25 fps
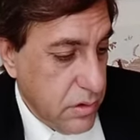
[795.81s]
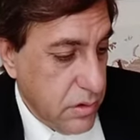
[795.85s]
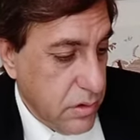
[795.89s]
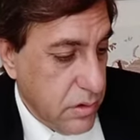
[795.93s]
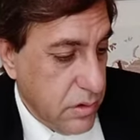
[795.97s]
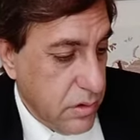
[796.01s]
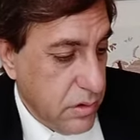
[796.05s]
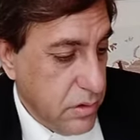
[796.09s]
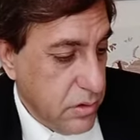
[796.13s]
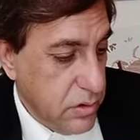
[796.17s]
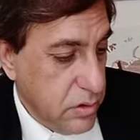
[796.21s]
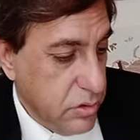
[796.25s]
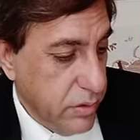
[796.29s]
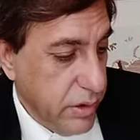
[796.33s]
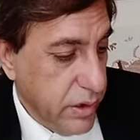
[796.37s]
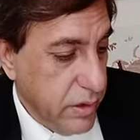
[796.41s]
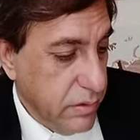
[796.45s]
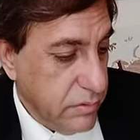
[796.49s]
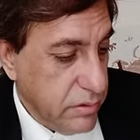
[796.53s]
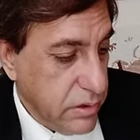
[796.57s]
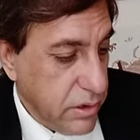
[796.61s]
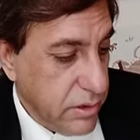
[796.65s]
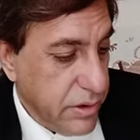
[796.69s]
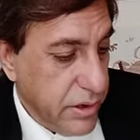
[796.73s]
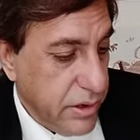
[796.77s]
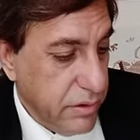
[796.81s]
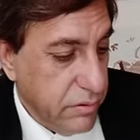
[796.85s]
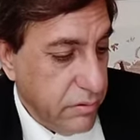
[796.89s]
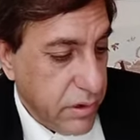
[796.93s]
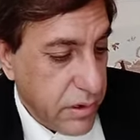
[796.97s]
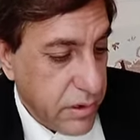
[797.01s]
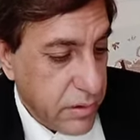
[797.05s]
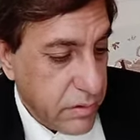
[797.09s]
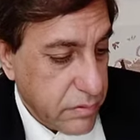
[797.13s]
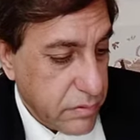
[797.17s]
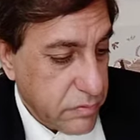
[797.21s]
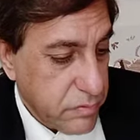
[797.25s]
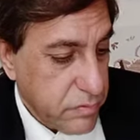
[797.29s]
12:31.
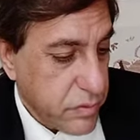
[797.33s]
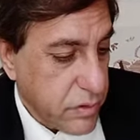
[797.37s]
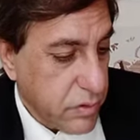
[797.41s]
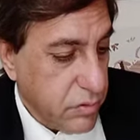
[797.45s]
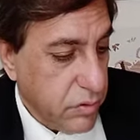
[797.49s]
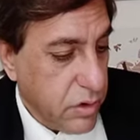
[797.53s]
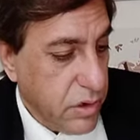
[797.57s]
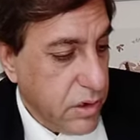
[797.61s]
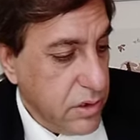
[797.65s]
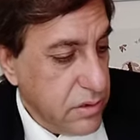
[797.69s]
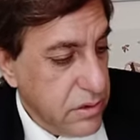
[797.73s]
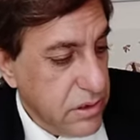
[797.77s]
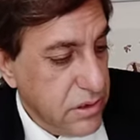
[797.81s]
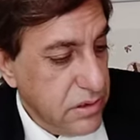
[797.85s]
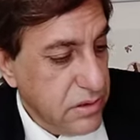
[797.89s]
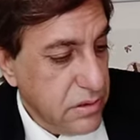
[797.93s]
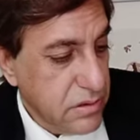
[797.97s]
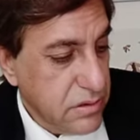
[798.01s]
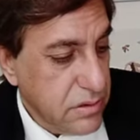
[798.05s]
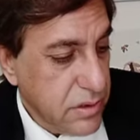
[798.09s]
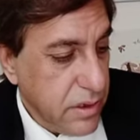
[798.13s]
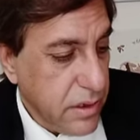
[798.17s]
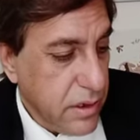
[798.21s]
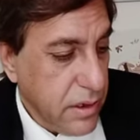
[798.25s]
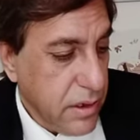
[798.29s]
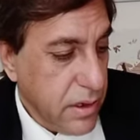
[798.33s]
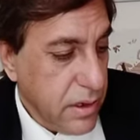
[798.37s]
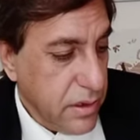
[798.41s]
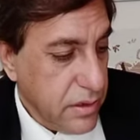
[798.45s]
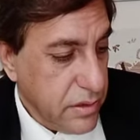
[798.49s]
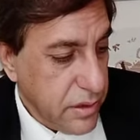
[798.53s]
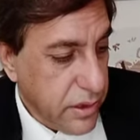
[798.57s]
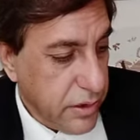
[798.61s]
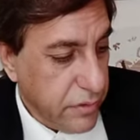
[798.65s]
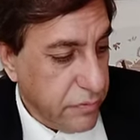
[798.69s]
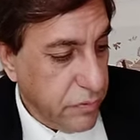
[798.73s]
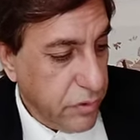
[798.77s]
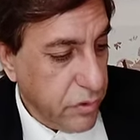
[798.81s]
What does Jesus say? Therefore
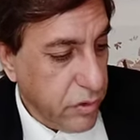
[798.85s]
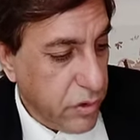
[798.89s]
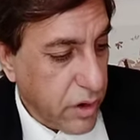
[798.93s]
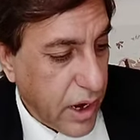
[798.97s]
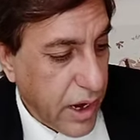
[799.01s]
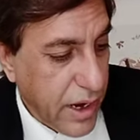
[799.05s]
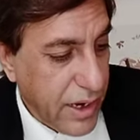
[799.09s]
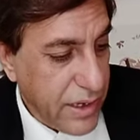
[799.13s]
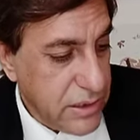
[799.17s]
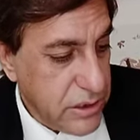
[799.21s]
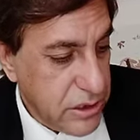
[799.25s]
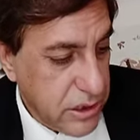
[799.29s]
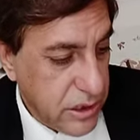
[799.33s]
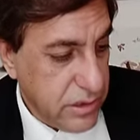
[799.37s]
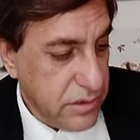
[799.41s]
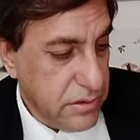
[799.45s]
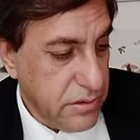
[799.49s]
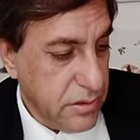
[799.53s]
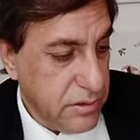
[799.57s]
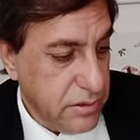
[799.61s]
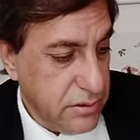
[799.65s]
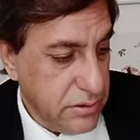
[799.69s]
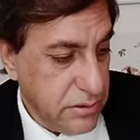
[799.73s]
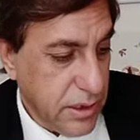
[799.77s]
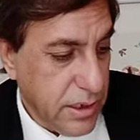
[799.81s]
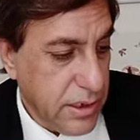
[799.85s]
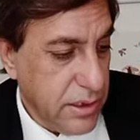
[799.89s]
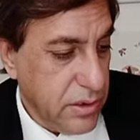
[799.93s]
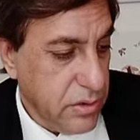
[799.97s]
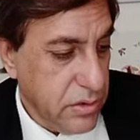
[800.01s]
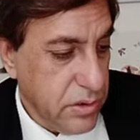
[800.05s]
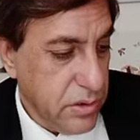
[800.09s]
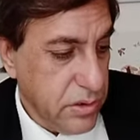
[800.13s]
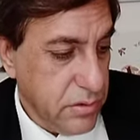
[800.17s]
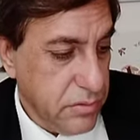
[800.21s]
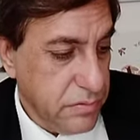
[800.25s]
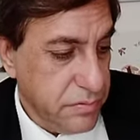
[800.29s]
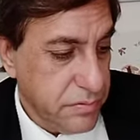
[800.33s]
I Jesus say to you,
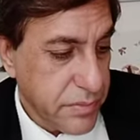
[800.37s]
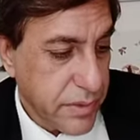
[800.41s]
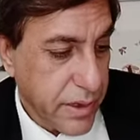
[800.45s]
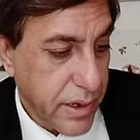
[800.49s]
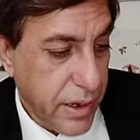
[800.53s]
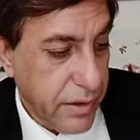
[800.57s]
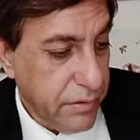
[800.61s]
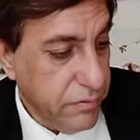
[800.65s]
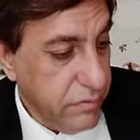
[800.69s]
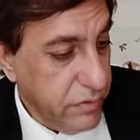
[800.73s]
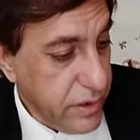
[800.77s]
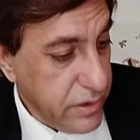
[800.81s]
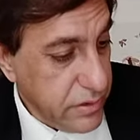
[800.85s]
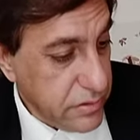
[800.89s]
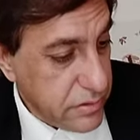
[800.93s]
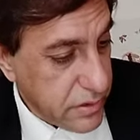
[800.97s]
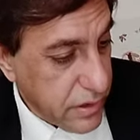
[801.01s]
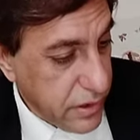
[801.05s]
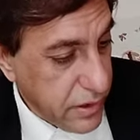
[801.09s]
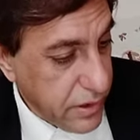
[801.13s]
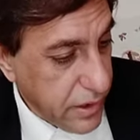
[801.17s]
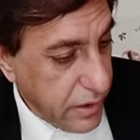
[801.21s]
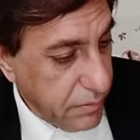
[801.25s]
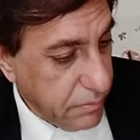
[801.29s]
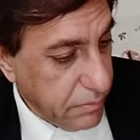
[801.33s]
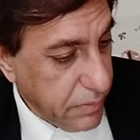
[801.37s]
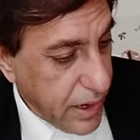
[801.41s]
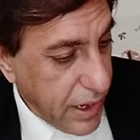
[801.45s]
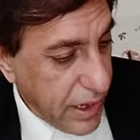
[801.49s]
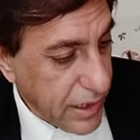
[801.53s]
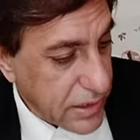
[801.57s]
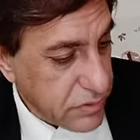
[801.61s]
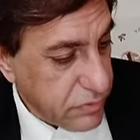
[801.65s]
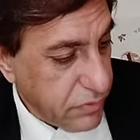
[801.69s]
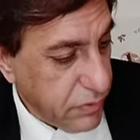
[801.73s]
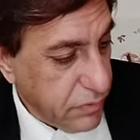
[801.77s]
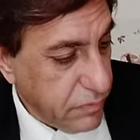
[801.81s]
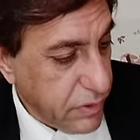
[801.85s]
every sin and
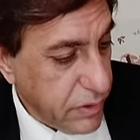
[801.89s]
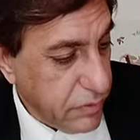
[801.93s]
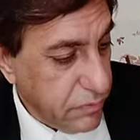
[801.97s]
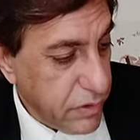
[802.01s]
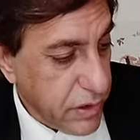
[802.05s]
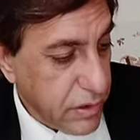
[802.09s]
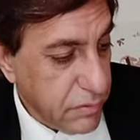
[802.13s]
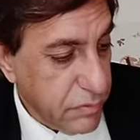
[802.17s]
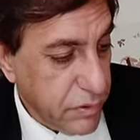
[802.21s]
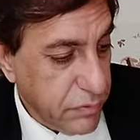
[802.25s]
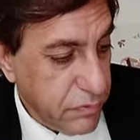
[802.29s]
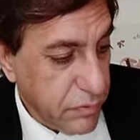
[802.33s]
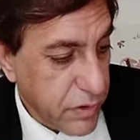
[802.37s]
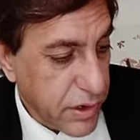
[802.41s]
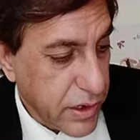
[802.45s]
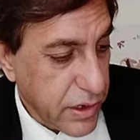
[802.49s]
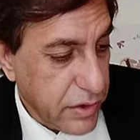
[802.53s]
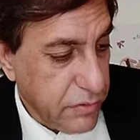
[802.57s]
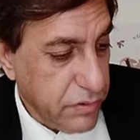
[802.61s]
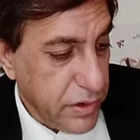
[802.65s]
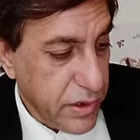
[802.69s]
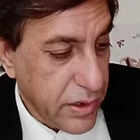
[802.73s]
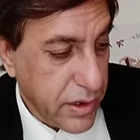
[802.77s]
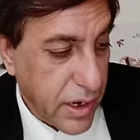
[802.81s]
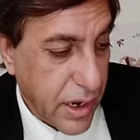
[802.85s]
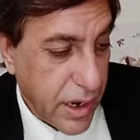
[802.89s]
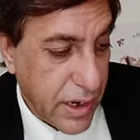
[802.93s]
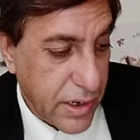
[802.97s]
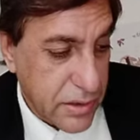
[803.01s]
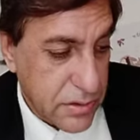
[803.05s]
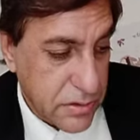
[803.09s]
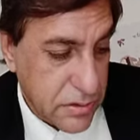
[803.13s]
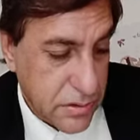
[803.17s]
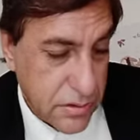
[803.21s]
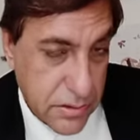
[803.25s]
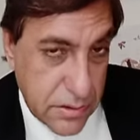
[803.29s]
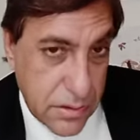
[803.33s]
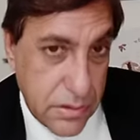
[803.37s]
blasphemy will be forgiven guys
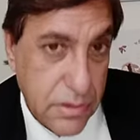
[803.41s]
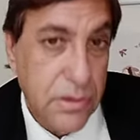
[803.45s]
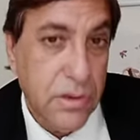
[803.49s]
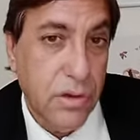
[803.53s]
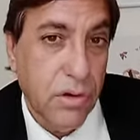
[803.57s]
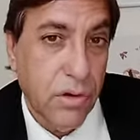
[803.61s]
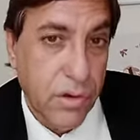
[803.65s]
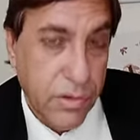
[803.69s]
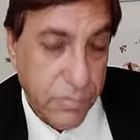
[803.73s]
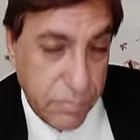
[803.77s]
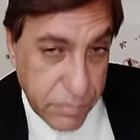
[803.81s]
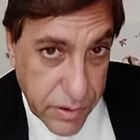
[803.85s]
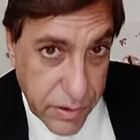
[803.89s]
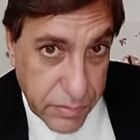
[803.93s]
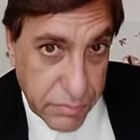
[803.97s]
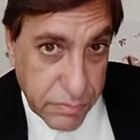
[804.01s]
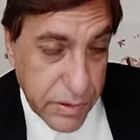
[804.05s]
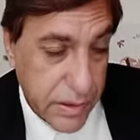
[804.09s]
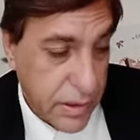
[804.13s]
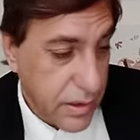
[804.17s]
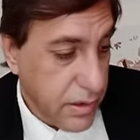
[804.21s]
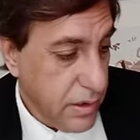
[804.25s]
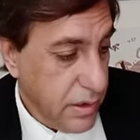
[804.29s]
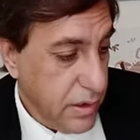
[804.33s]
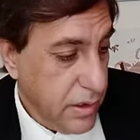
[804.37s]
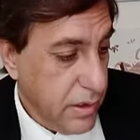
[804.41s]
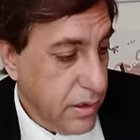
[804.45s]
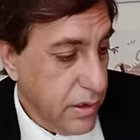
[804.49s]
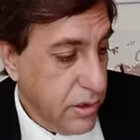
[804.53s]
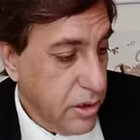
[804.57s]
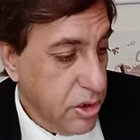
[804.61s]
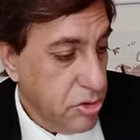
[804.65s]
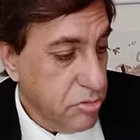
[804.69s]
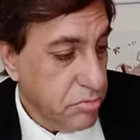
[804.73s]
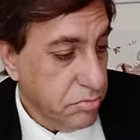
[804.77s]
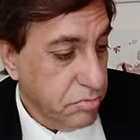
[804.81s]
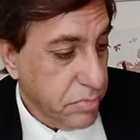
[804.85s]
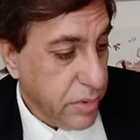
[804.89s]
or people,
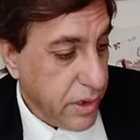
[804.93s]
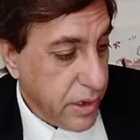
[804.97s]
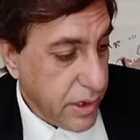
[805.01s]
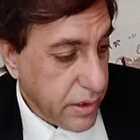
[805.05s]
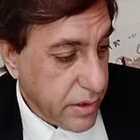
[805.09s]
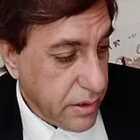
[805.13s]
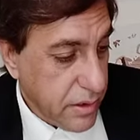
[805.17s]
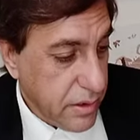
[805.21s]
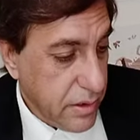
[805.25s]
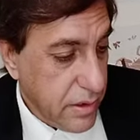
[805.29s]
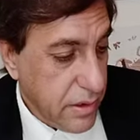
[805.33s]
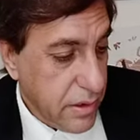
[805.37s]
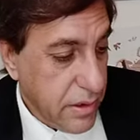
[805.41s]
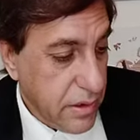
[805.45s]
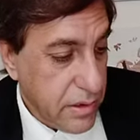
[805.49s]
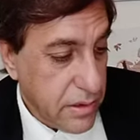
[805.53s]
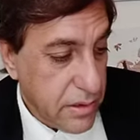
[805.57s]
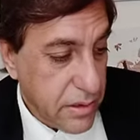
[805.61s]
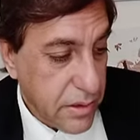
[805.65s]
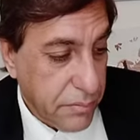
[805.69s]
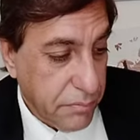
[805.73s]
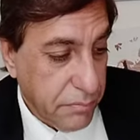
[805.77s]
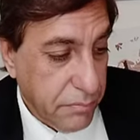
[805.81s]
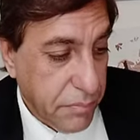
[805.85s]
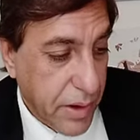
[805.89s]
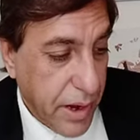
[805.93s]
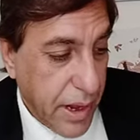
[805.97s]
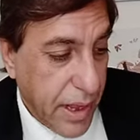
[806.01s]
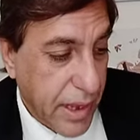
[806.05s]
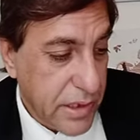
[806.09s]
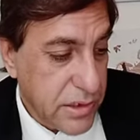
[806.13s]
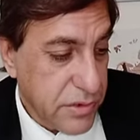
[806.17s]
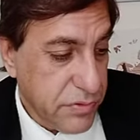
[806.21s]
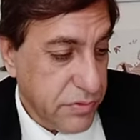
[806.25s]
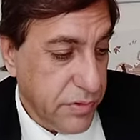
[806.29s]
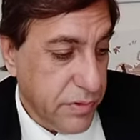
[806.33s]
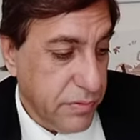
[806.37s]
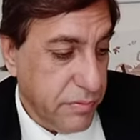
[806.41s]
but the
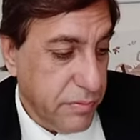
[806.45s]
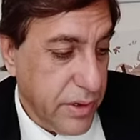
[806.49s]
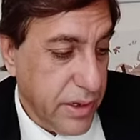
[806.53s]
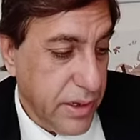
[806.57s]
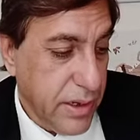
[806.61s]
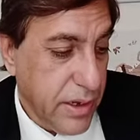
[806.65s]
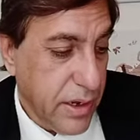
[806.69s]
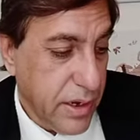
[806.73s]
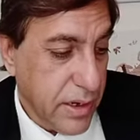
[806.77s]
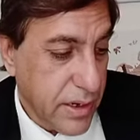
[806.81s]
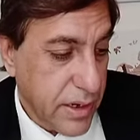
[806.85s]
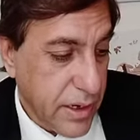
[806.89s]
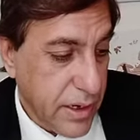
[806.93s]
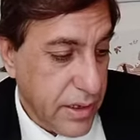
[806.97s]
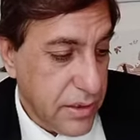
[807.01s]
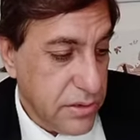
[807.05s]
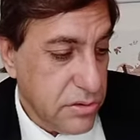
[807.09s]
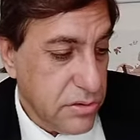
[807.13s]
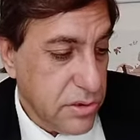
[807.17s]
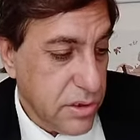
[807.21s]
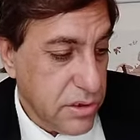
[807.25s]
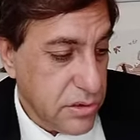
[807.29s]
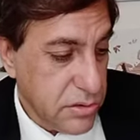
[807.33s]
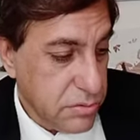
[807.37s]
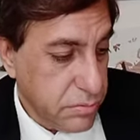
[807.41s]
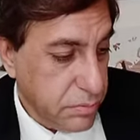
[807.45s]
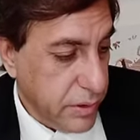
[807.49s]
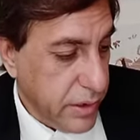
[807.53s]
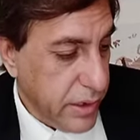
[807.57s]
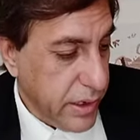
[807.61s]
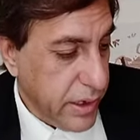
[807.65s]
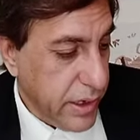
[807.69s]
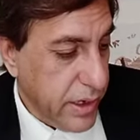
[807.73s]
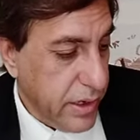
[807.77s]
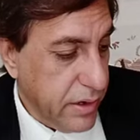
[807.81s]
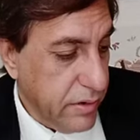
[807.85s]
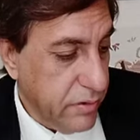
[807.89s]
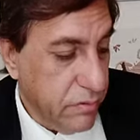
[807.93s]
blasphemy against the spirit
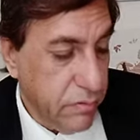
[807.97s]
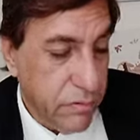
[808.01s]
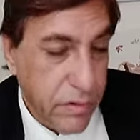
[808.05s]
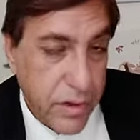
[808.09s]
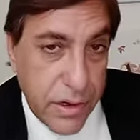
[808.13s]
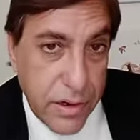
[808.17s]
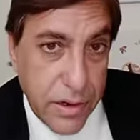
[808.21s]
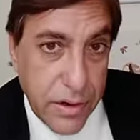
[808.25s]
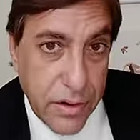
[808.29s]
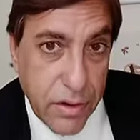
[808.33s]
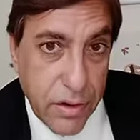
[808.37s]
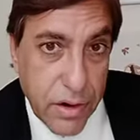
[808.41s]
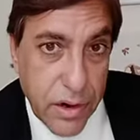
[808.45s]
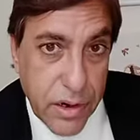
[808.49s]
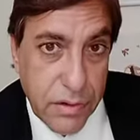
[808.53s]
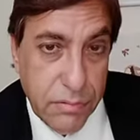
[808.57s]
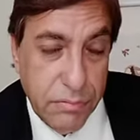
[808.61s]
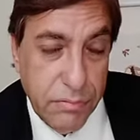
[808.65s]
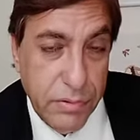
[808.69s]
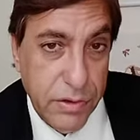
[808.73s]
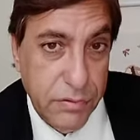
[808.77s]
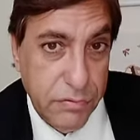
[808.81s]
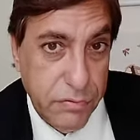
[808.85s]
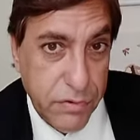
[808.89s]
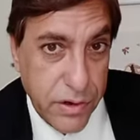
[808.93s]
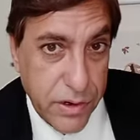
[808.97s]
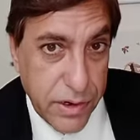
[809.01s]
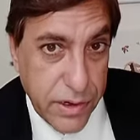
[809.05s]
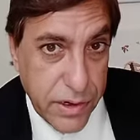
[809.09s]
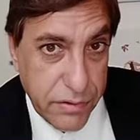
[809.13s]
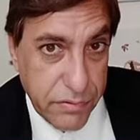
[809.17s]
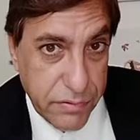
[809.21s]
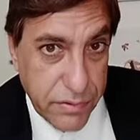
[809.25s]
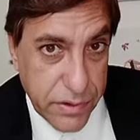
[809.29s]
will not be forgiven